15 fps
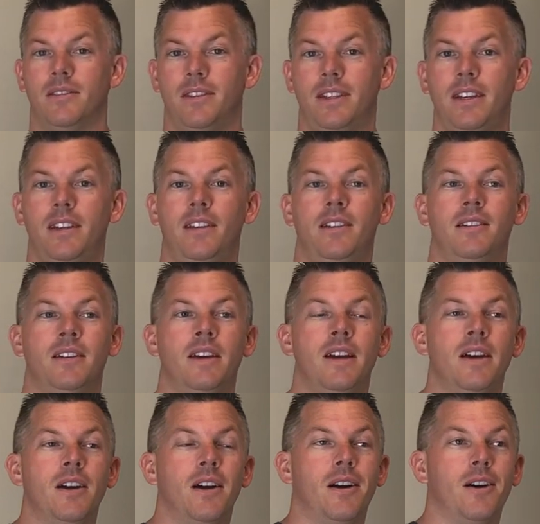the
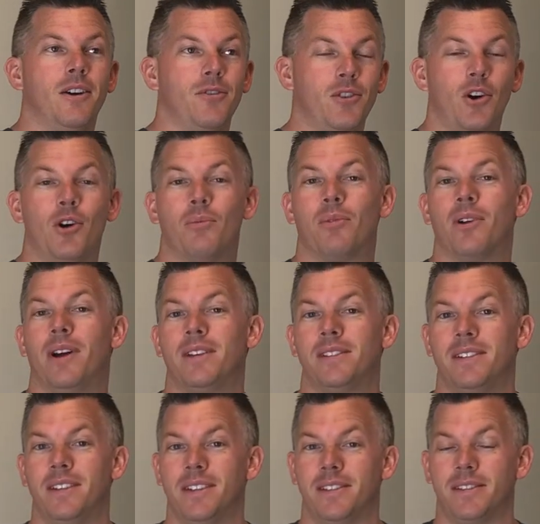thought
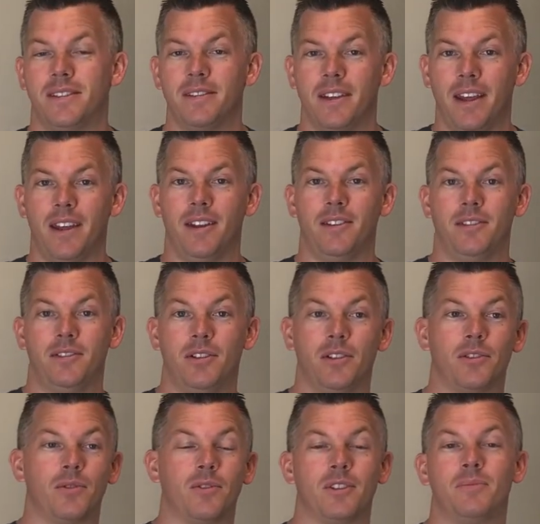process and
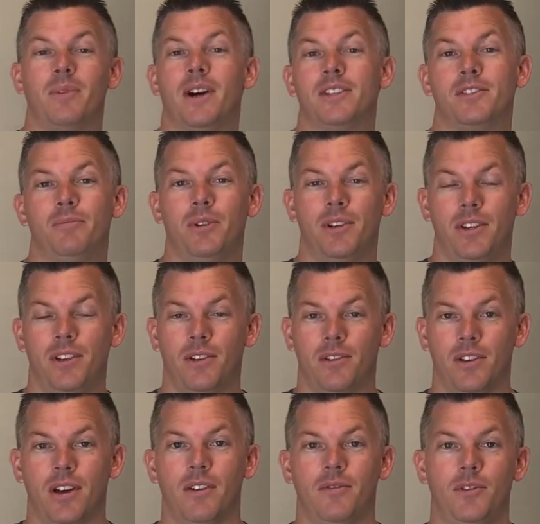took the responsibility
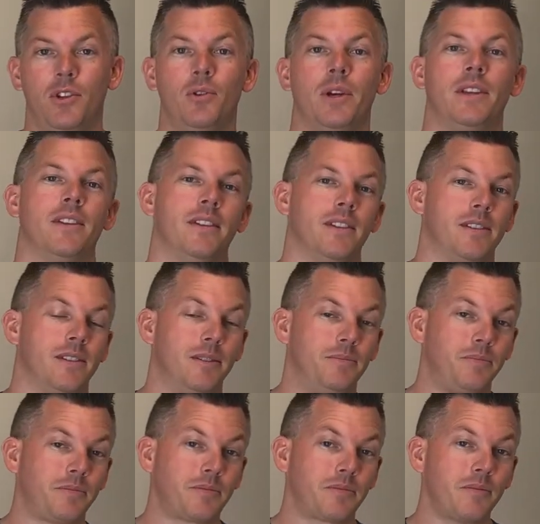of doing this.
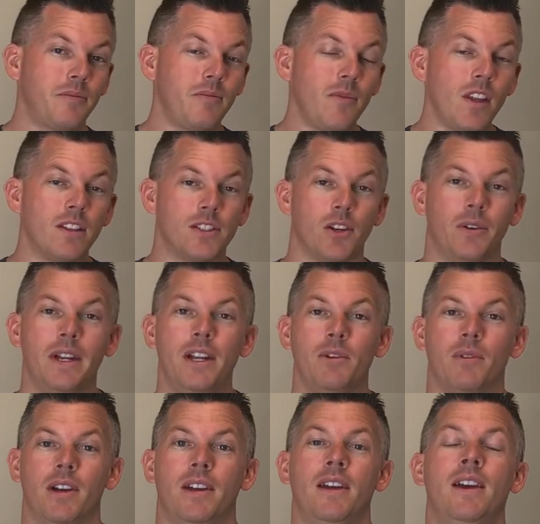So
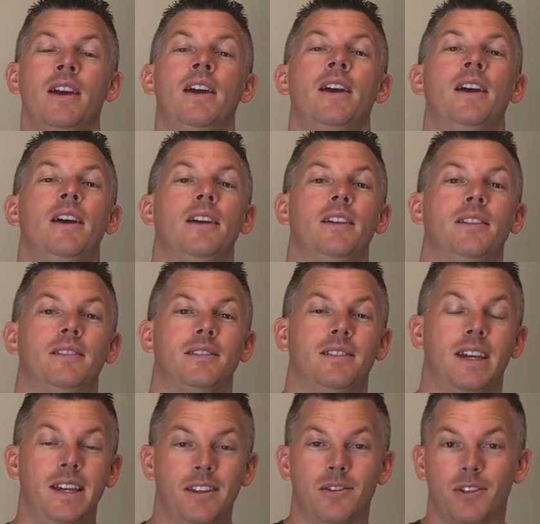anyway,
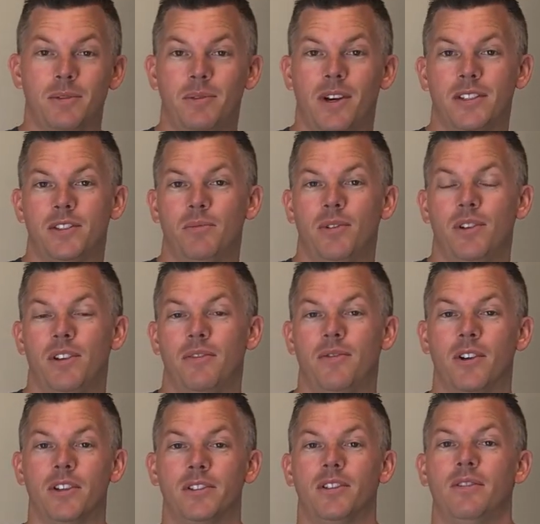take the responsibility
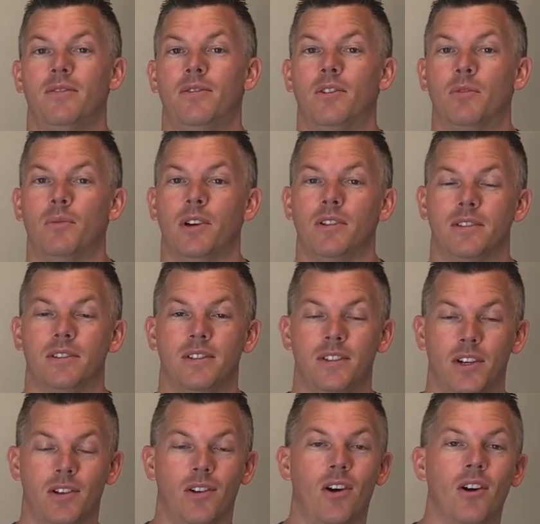first and foremost.
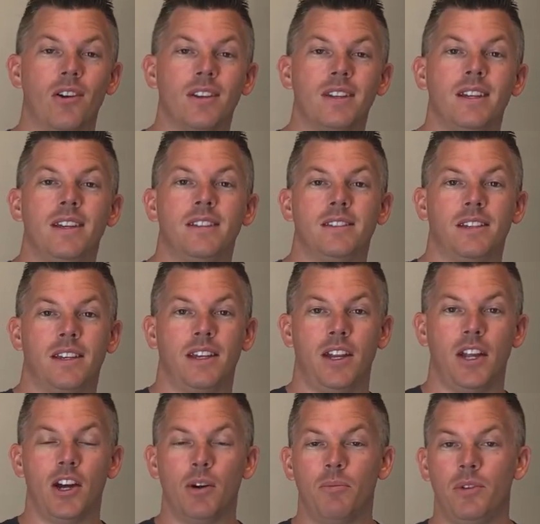There are things that can
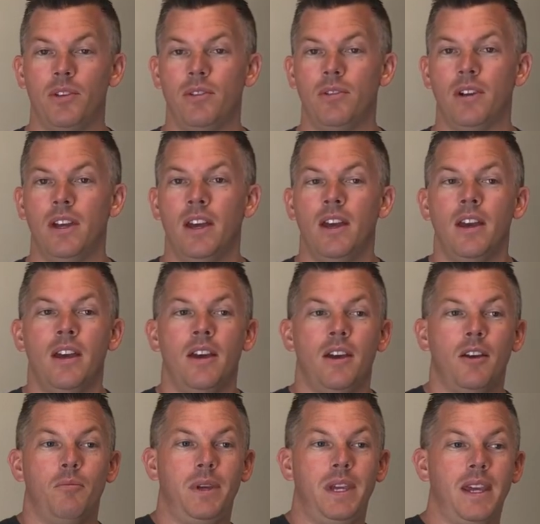help you
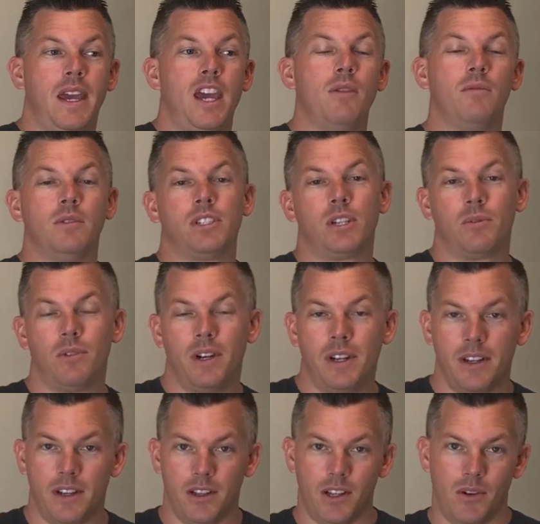be able to run
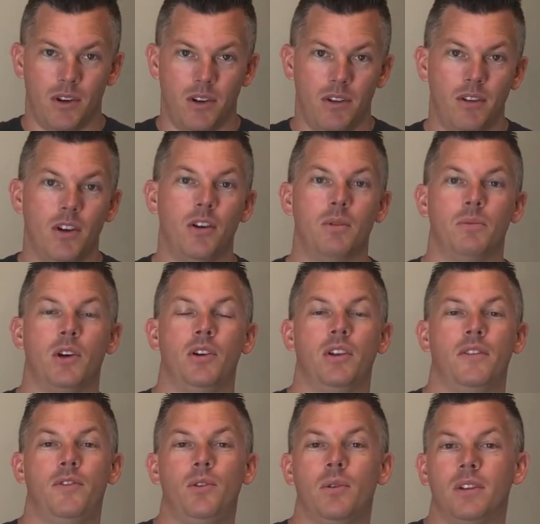at a lower ohm load
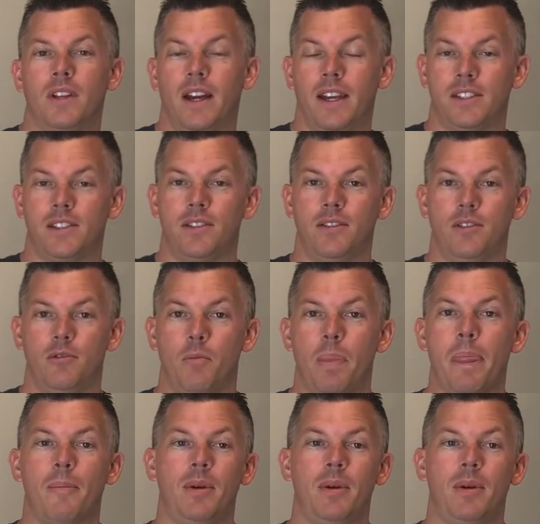if you would like to.